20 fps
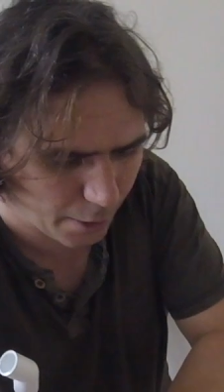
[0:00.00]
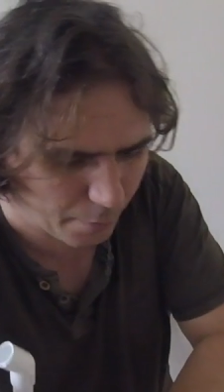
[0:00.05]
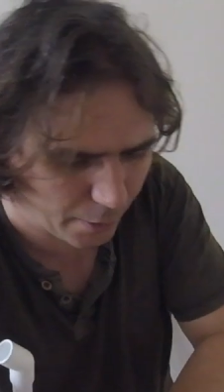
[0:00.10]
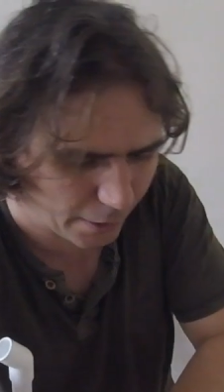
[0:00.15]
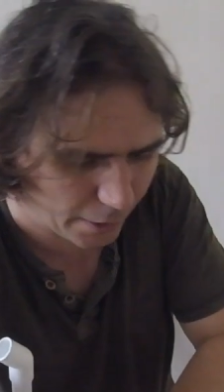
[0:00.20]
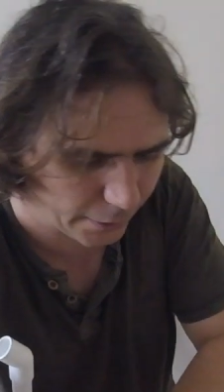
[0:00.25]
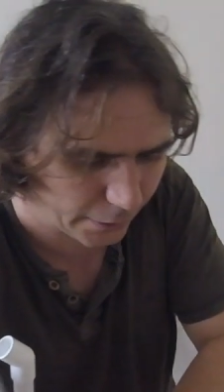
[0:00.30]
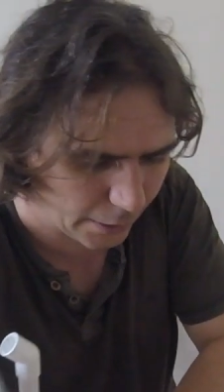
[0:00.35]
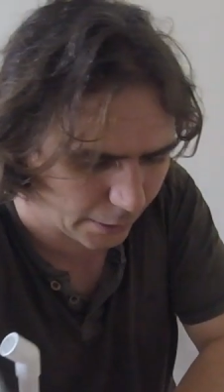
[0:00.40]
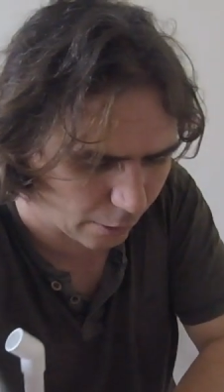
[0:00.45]

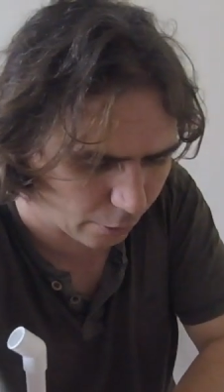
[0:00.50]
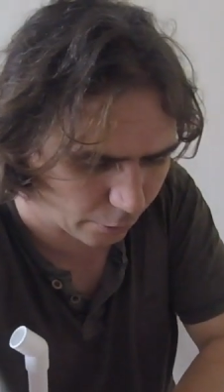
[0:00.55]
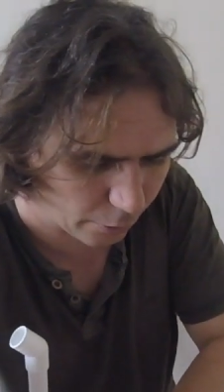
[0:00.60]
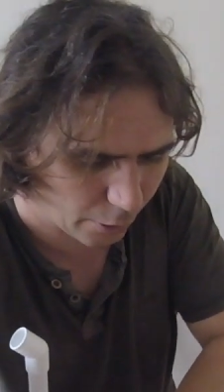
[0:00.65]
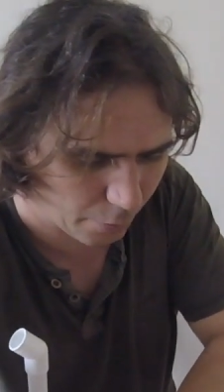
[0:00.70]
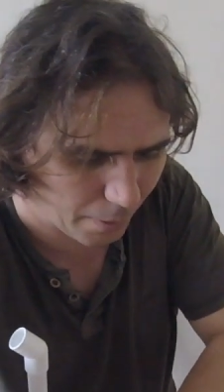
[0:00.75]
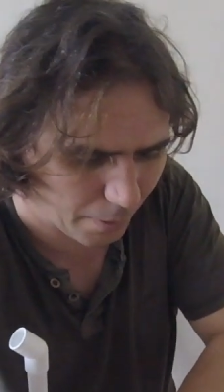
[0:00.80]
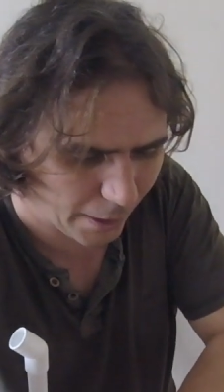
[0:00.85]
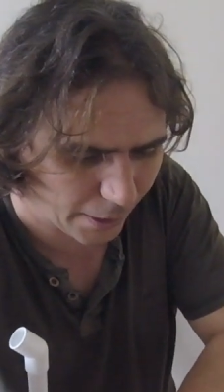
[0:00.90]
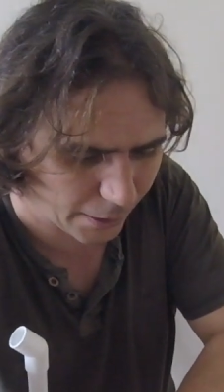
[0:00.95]
in and out of
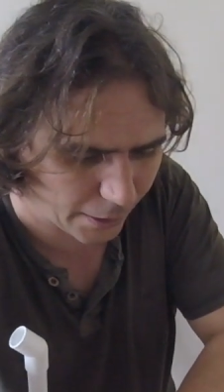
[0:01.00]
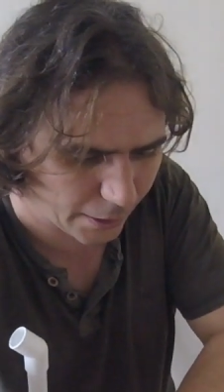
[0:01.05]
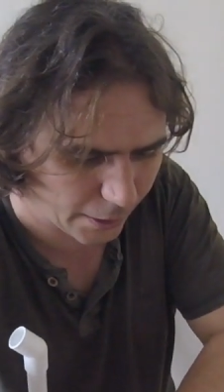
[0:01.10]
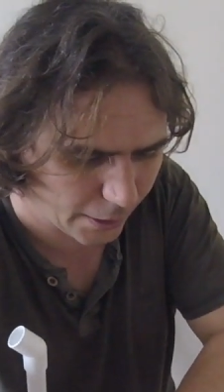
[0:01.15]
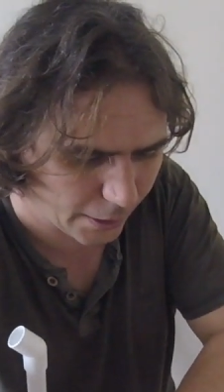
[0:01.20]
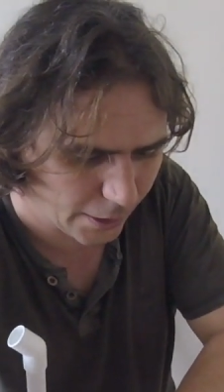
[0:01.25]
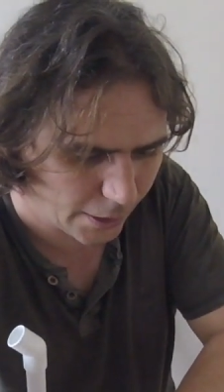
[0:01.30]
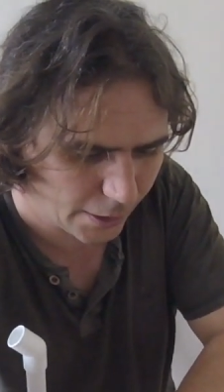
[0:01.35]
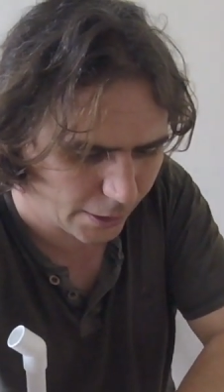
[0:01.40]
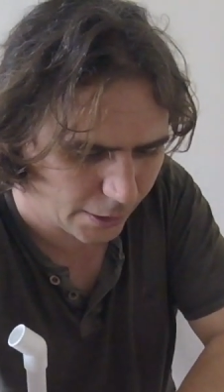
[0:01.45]
the bag
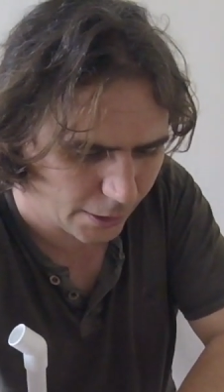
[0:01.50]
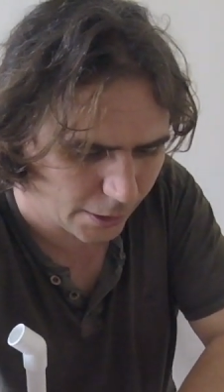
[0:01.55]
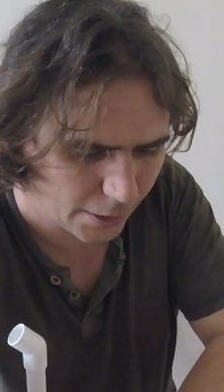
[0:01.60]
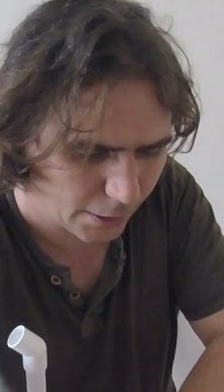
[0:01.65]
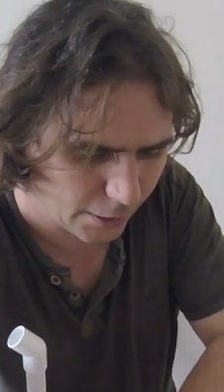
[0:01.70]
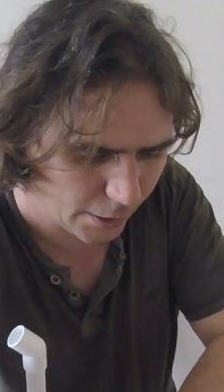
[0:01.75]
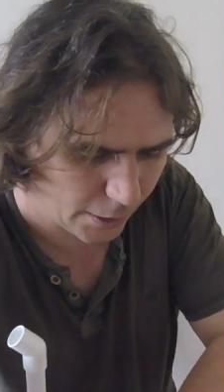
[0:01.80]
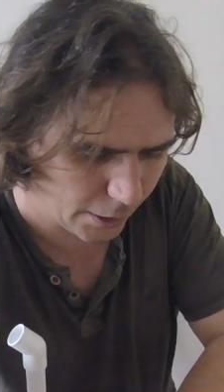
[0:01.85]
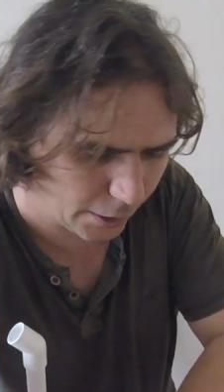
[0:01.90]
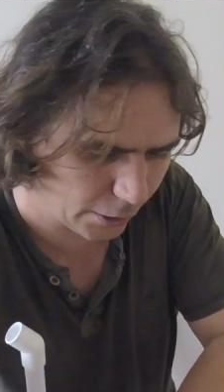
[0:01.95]

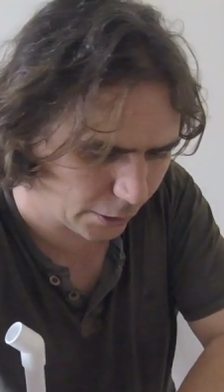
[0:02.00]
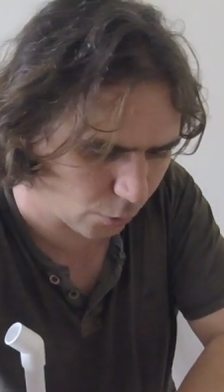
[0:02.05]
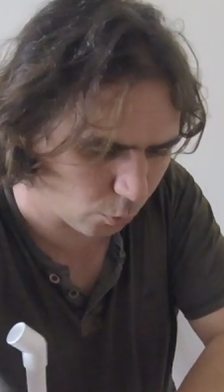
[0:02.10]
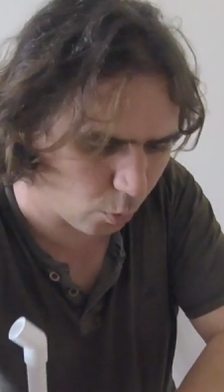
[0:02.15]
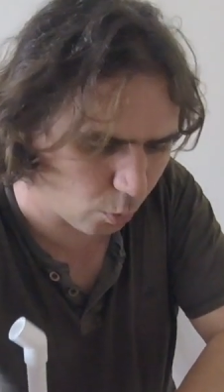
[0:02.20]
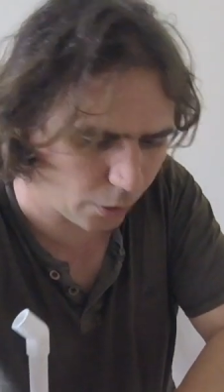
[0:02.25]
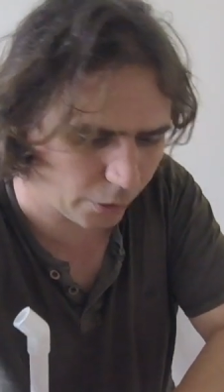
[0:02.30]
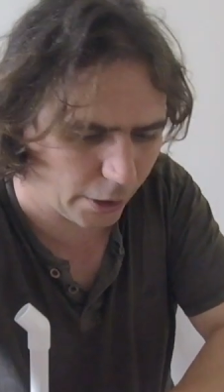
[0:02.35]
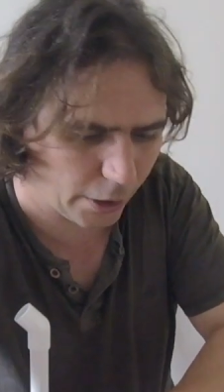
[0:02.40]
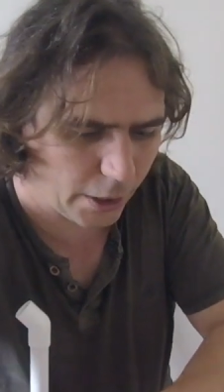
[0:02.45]
in a
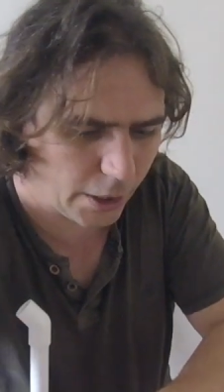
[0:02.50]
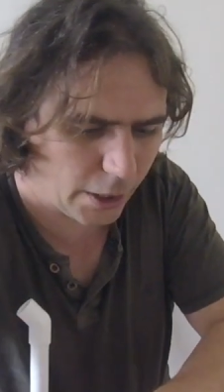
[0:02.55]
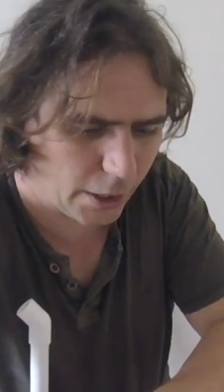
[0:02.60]
oneer